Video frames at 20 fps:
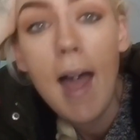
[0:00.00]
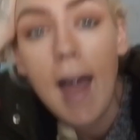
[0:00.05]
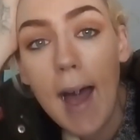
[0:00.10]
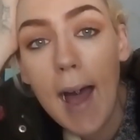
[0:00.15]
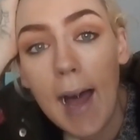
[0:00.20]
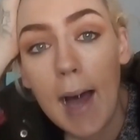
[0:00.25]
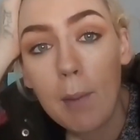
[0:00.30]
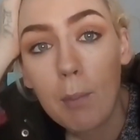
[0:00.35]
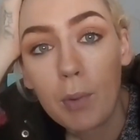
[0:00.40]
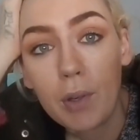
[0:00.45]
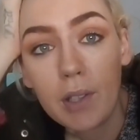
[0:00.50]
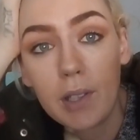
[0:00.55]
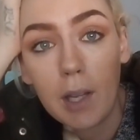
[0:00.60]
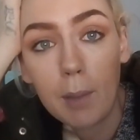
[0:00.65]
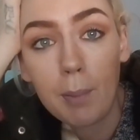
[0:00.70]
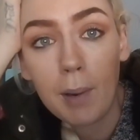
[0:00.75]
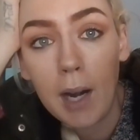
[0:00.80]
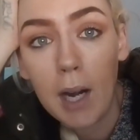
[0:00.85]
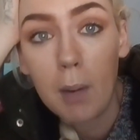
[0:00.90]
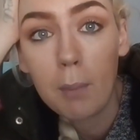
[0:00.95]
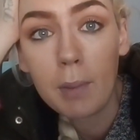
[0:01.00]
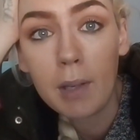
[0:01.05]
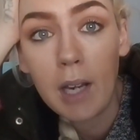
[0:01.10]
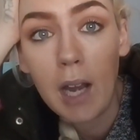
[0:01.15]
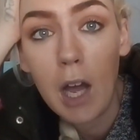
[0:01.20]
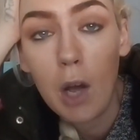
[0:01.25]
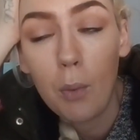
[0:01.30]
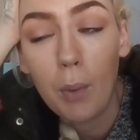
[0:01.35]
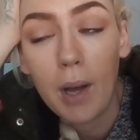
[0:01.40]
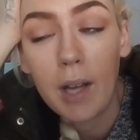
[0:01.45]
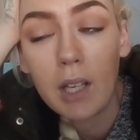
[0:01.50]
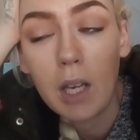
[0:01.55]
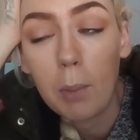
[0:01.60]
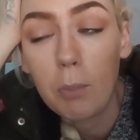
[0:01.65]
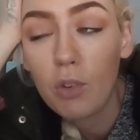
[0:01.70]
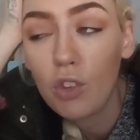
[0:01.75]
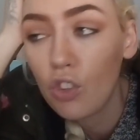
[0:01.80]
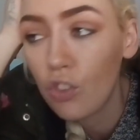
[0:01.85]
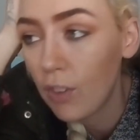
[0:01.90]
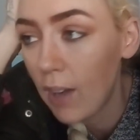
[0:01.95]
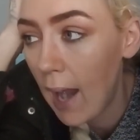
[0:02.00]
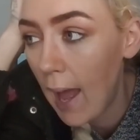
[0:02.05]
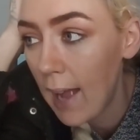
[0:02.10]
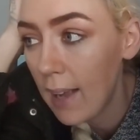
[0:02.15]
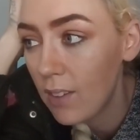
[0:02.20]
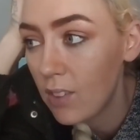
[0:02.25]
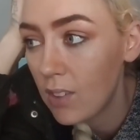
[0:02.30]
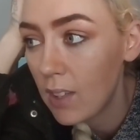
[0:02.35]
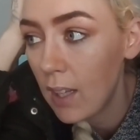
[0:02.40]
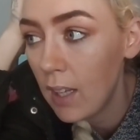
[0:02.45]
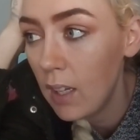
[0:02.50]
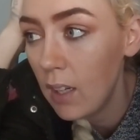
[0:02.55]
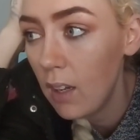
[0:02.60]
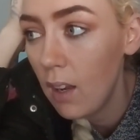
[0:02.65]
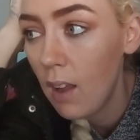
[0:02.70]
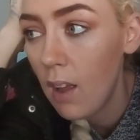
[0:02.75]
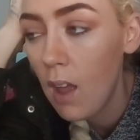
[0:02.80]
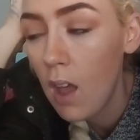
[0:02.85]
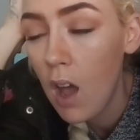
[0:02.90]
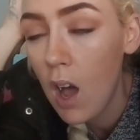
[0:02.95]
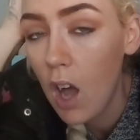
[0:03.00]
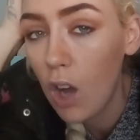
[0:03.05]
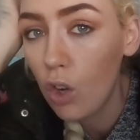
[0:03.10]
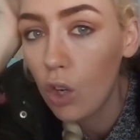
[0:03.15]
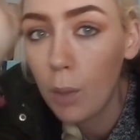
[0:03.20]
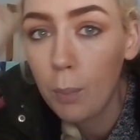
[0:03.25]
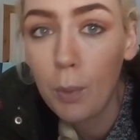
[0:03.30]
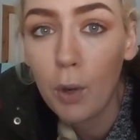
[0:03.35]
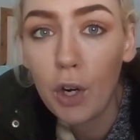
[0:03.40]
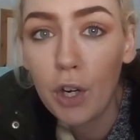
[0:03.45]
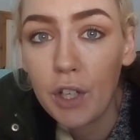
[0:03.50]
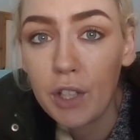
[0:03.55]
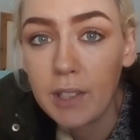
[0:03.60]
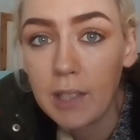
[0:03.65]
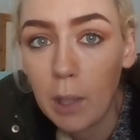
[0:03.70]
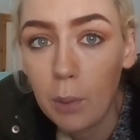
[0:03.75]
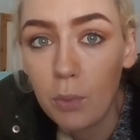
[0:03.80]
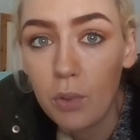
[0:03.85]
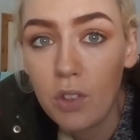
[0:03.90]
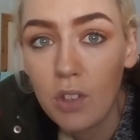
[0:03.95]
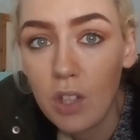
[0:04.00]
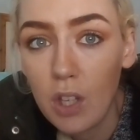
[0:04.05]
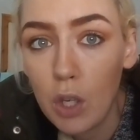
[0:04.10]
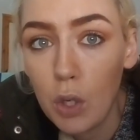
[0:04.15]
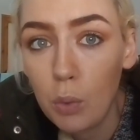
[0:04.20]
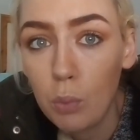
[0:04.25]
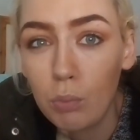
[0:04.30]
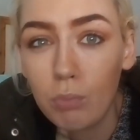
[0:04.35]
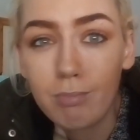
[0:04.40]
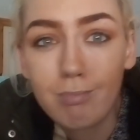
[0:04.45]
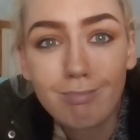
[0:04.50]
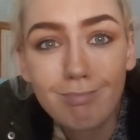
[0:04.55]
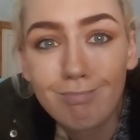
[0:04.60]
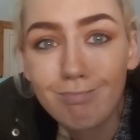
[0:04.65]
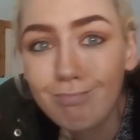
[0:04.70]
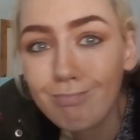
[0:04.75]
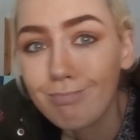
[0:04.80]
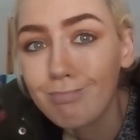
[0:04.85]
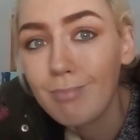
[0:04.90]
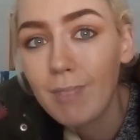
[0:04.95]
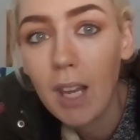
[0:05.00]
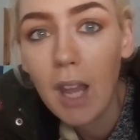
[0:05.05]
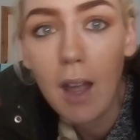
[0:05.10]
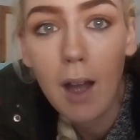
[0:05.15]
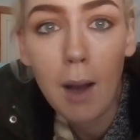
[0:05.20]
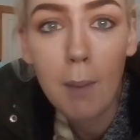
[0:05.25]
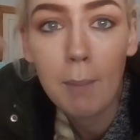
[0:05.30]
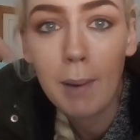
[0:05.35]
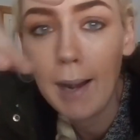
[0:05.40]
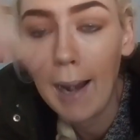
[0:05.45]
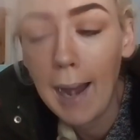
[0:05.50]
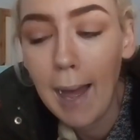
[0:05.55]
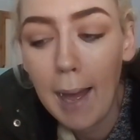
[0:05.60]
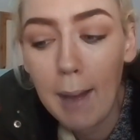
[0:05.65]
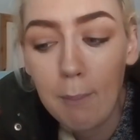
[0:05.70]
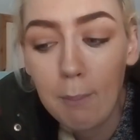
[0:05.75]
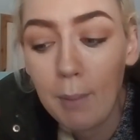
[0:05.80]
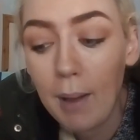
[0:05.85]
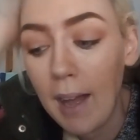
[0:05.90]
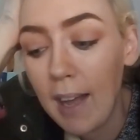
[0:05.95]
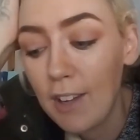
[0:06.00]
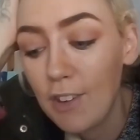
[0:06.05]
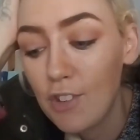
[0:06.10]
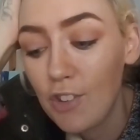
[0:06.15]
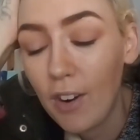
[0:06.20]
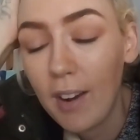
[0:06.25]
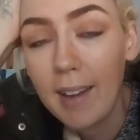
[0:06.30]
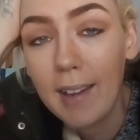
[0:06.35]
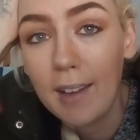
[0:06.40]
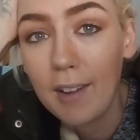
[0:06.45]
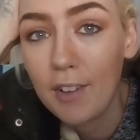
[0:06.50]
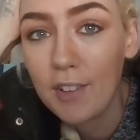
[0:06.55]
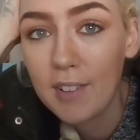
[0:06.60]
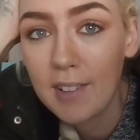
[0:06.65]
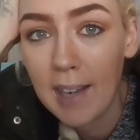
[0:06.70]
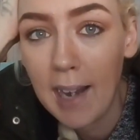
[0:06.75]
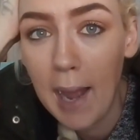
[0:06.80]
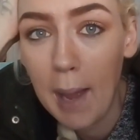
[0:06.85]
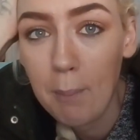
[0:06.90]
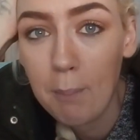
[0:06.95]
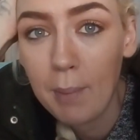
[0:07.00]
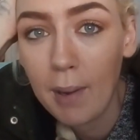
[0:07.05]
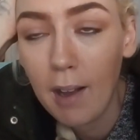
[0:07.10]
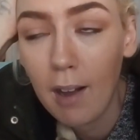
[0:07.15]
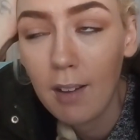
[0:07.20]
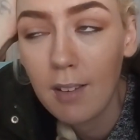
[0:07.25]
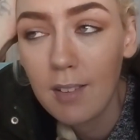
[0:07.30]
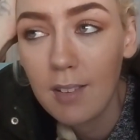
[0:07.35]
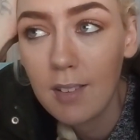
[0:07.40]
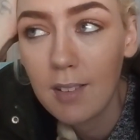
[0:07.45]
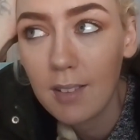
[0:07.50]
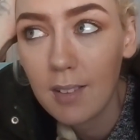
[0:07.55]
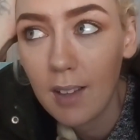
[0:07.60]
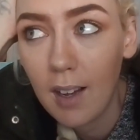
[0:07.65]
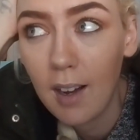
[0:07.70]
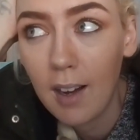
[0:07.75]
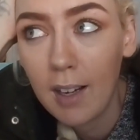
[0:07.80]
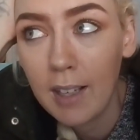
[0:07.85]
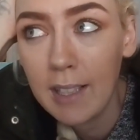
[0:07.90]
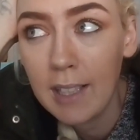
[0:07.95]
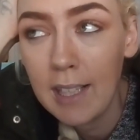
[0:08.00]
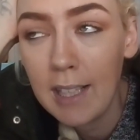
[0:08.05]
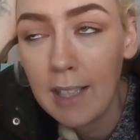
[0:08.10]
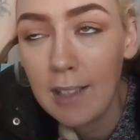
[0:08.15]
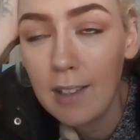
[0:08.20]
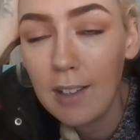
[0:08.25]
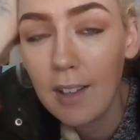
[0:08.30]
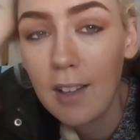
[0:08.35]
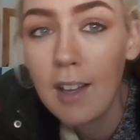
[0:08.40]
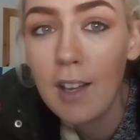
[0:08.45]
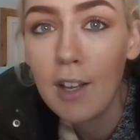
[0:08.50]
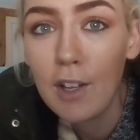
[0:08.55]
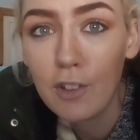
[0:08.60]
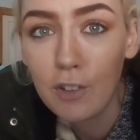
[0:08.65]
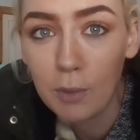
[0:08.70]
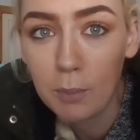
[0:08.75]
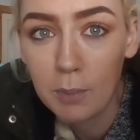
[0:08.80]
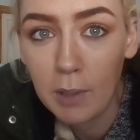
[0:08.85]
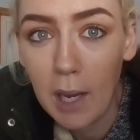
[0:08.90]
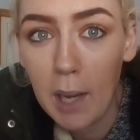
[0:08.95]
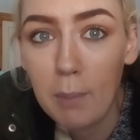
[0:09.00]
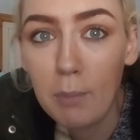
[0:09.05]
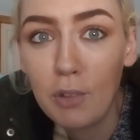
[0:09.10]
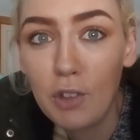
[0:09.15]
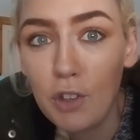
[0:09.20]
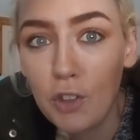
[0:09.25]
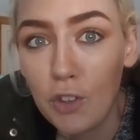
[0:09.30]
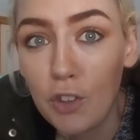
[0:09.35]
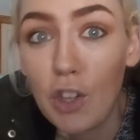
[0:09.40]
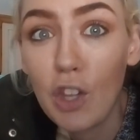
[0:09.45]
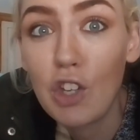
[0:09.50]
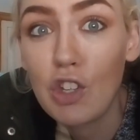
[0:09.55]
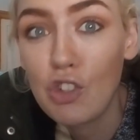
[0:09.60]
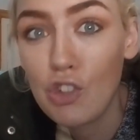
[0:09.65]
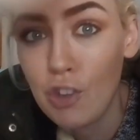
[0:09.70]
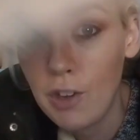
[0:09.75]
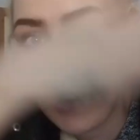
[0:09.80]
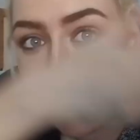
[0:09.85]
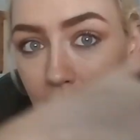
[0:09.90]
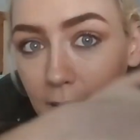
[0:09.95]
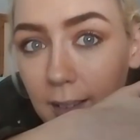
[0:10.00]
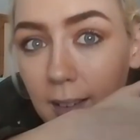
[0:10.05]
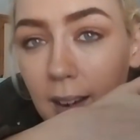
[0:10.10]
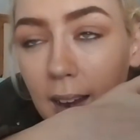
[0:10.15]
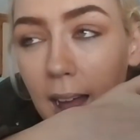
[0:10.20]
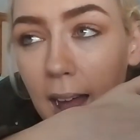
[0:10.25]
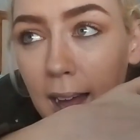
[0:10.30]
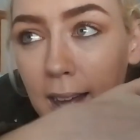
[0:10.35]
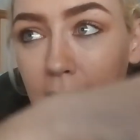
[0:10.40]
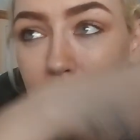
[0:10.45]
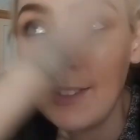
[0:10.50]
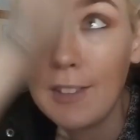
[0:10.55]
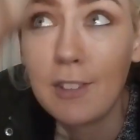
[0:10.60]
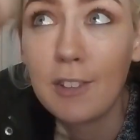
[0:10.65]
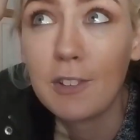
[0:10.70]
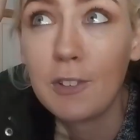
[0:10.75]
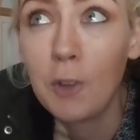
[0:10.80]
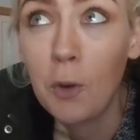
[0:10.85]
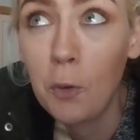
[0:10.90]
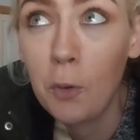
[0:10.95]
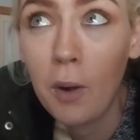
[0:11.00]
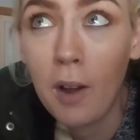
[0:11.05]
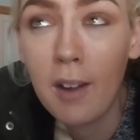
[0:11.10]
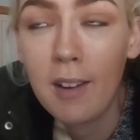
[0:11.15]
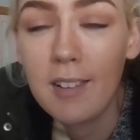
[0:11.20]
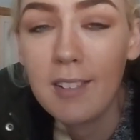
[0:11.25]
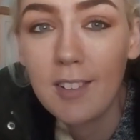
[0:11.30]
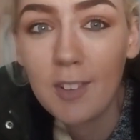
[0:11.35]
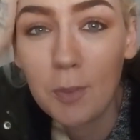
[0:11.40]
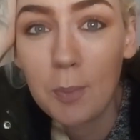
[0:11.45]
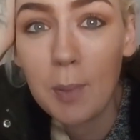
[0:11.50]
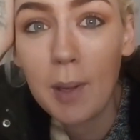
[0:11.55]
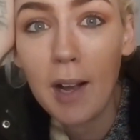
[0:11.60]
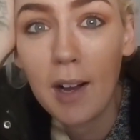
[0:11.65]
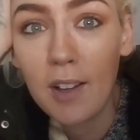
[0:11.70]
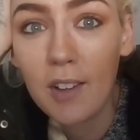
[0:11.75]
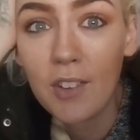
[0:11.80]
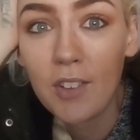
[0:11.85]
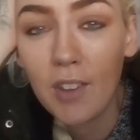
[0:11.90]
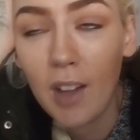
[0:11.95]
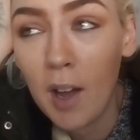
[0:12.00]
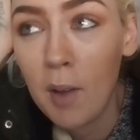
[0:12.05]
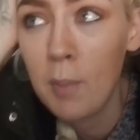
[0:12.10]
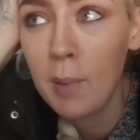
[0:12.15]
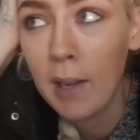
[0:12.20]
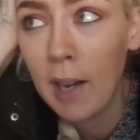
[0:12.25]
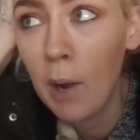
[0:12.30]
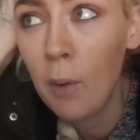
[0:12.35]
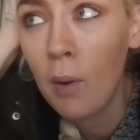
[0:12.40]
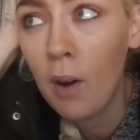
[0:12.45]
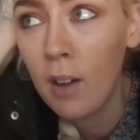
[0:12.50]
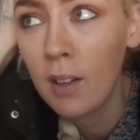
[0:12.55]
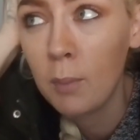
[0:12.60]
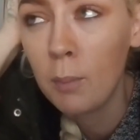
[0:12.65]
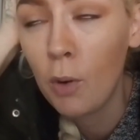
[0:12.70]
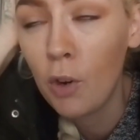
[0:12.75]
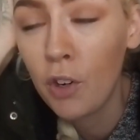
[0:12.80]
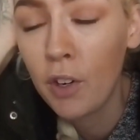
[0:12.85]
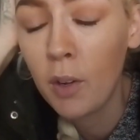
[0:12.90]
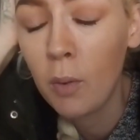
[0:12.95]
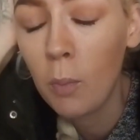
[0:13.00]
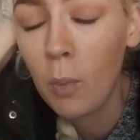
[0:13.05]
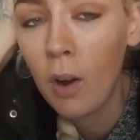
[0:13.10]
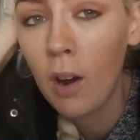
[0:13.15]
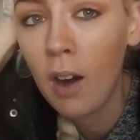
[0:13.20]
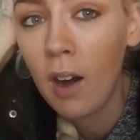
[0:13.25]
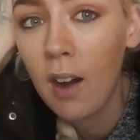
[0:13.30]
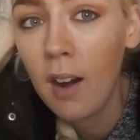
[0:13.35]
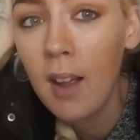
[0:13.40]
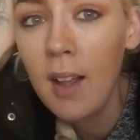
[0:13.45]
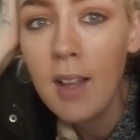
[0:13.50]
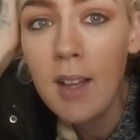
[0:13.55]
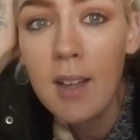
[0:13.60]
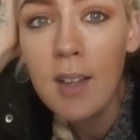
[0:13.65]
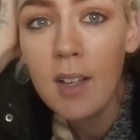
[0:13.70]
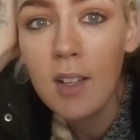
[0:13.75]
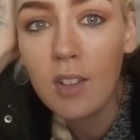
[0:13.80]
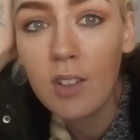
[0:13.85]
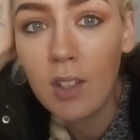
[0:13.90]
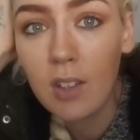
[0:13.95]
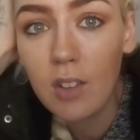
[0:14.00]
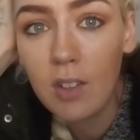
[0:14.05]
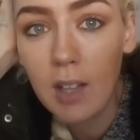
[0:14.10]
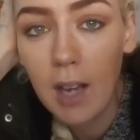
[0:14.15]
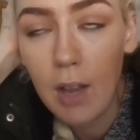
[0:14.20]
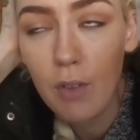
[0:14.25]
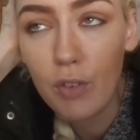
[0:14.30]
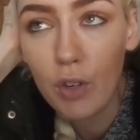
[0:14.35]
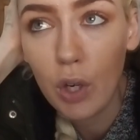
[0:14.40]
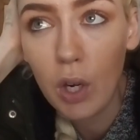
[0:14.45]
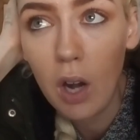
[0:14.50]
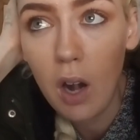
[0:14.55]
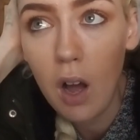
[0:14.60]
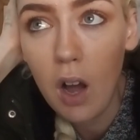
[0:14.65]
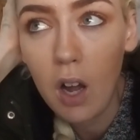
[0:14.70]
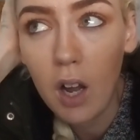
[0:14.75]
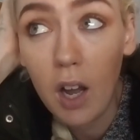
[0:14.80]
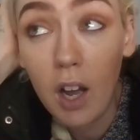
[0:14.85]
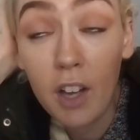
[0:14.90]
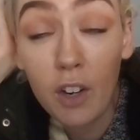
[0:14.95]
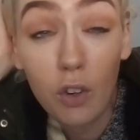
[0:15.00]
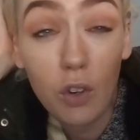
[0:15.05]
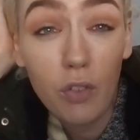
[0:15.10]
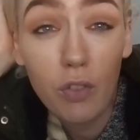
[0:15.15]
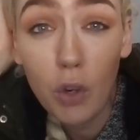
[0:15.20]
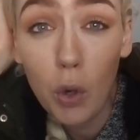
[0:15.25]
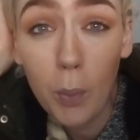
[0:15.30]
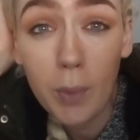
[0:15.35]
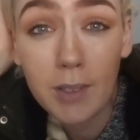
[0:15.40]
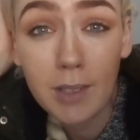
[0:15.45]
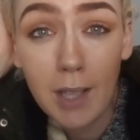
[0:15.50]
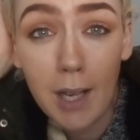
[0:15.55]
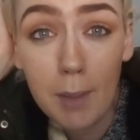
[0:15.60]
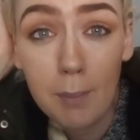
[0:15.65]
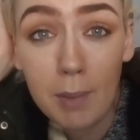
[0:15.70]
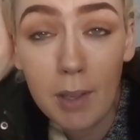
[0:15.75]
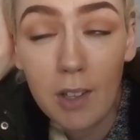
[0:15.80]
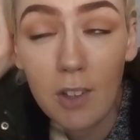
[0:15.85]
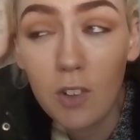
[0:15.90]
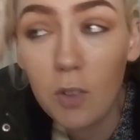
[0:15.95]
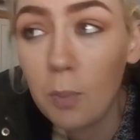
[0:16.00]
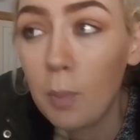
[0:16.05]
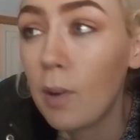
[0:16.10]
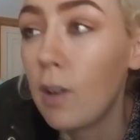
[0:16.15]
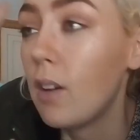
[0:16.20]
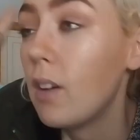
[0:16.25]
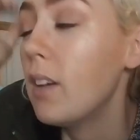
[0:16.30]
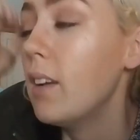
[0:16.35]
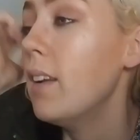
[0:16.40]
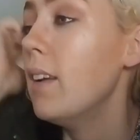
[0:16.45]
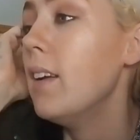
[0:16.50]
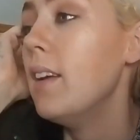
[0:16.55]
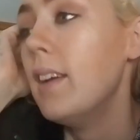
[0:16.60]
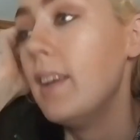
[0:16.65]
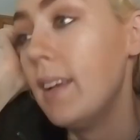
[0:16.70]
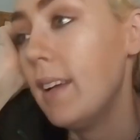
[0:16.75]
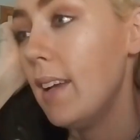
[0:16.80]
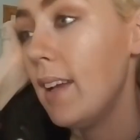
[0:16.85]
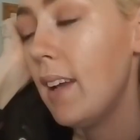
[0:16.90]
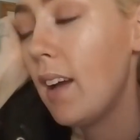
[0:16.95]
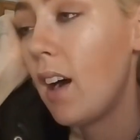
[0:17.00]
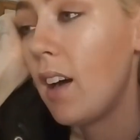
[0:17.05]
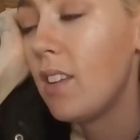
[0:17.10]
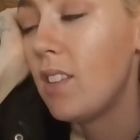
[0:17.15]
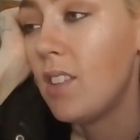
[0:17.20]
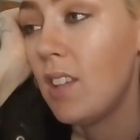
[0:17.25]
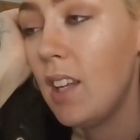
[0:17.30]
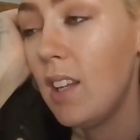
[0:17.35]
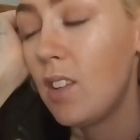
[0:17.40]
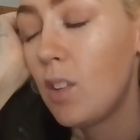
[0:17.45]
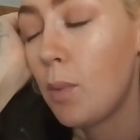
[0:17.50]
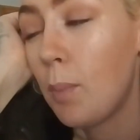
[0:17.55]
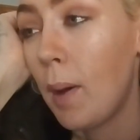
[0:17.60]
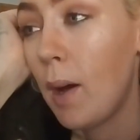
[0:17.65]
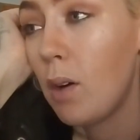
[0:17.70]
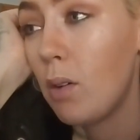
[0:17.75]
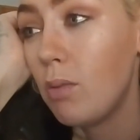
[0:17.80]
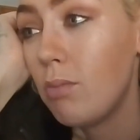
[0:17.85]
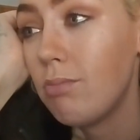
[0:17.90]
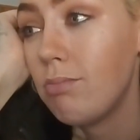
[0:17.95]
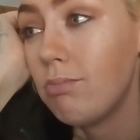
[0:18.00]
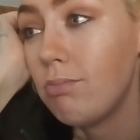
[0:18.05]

We're in the apartment now and I'm just relaxing. I'm going to put her down soon on my lap and try and get her to nap because I need some time to just chill and no noise because I've been out all morning with her since 11 o'clock. I don't even know what time it is, but I'd say it's about